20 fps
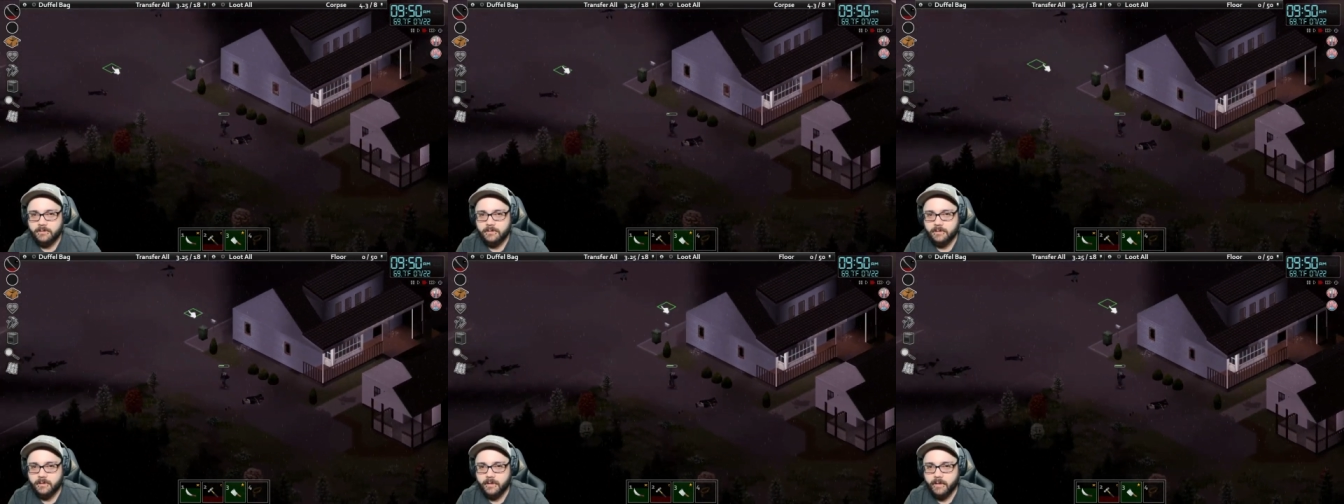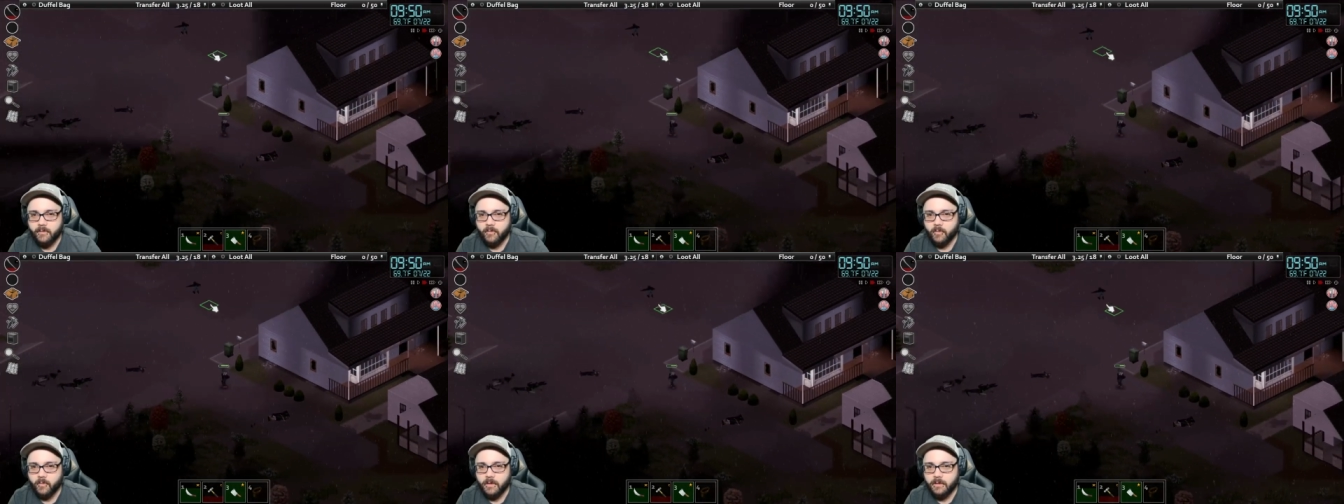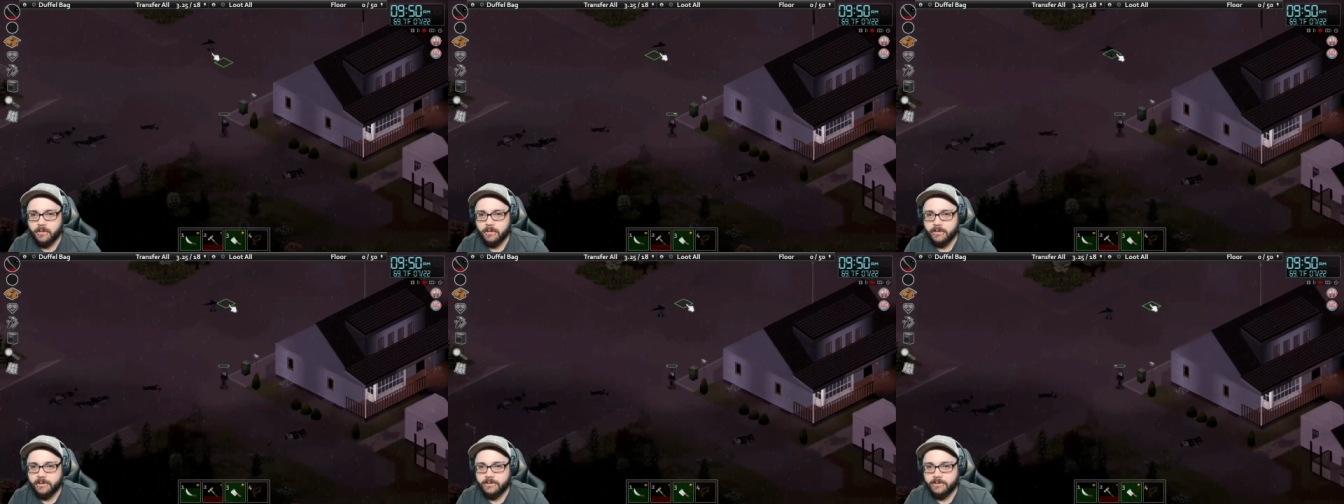So that
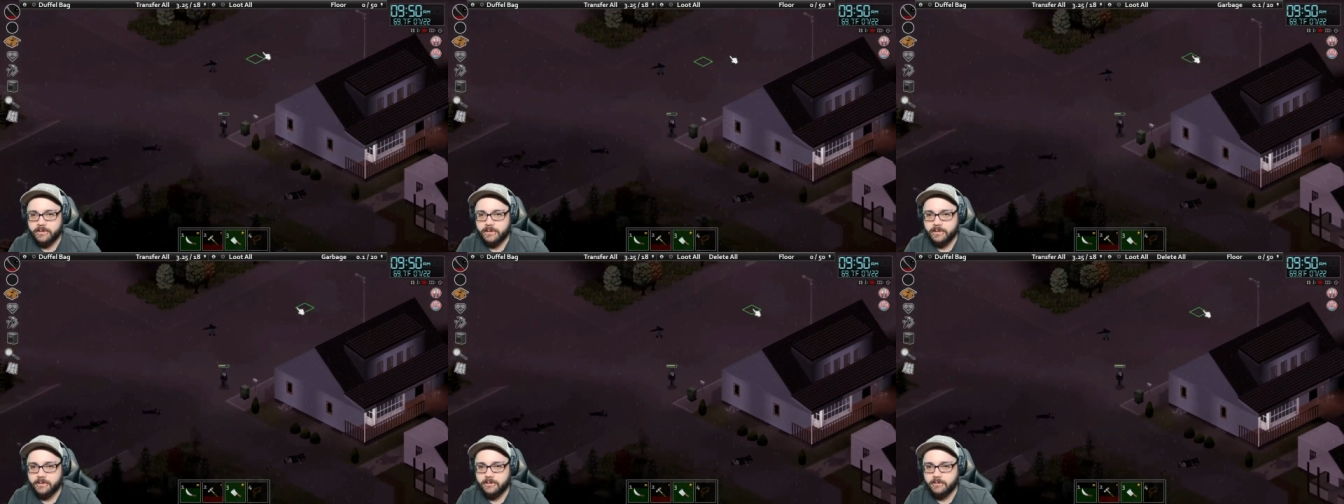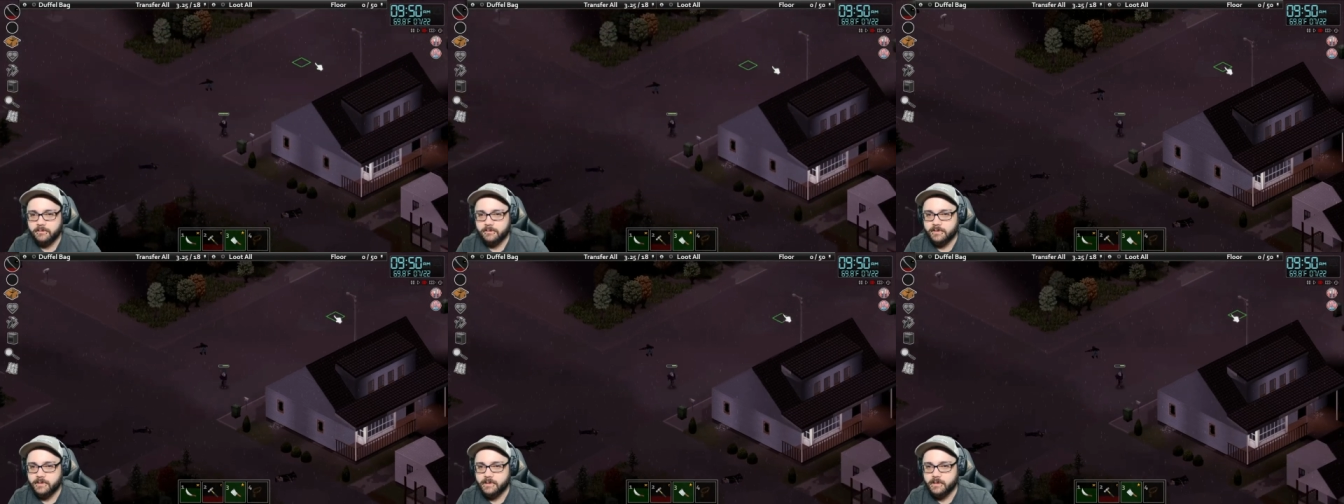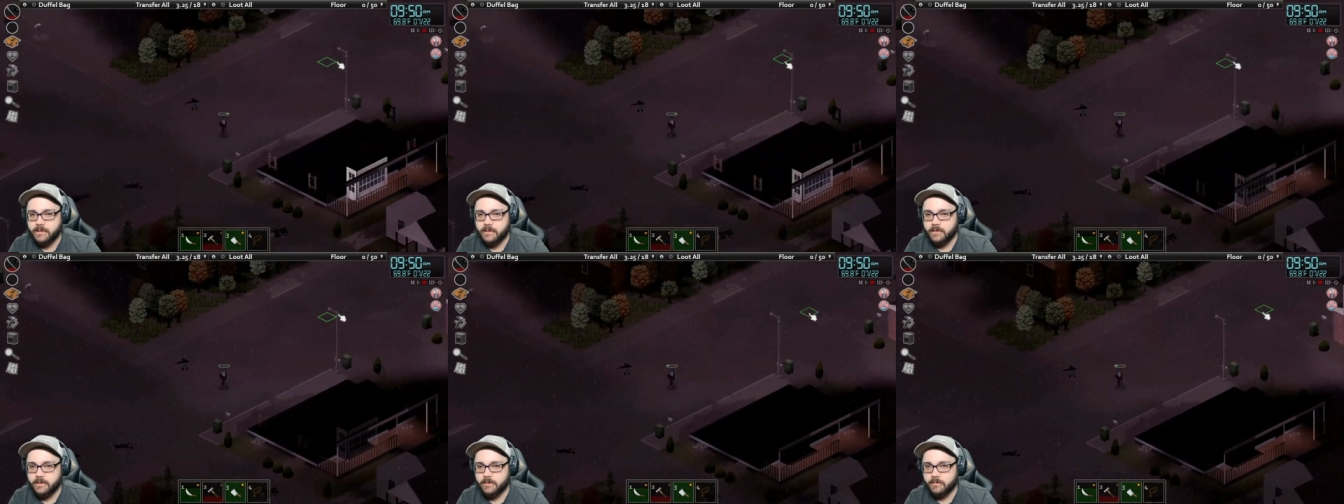wall continues
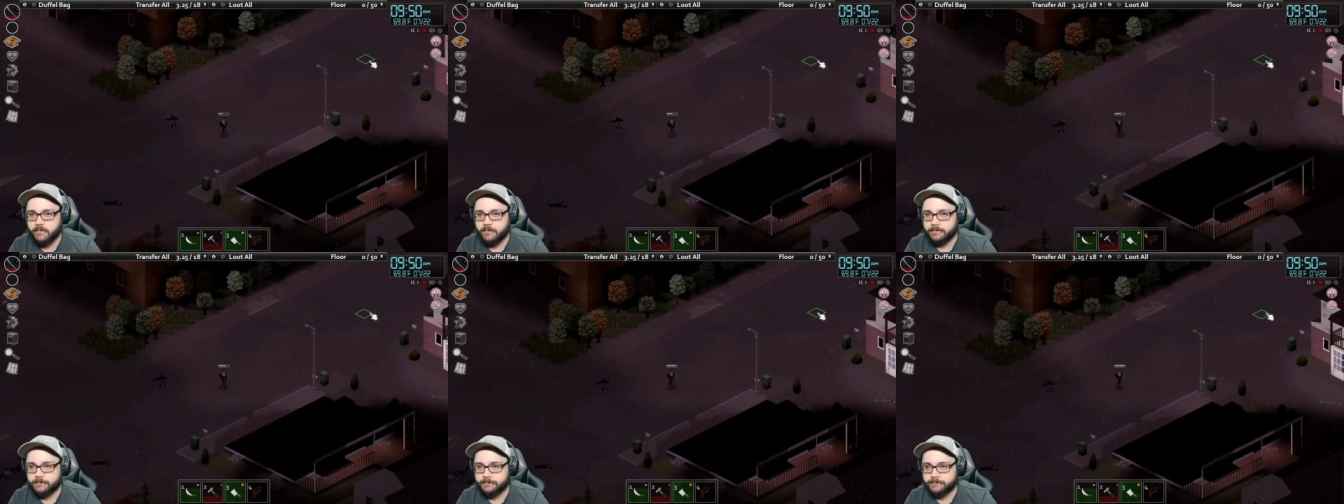there.